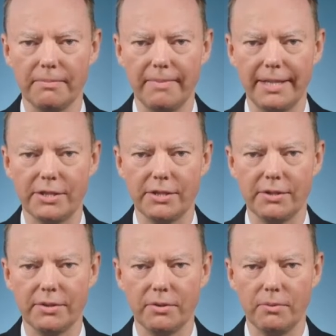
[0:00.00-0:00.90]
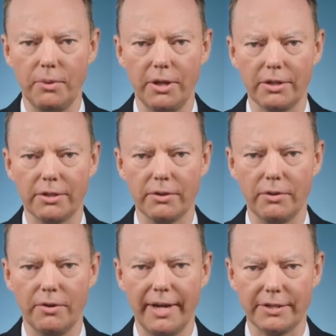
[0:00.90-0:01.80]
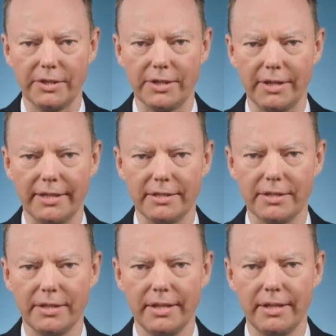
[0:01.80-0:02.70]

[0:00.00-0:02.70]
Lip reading: medicine, work, or exercise.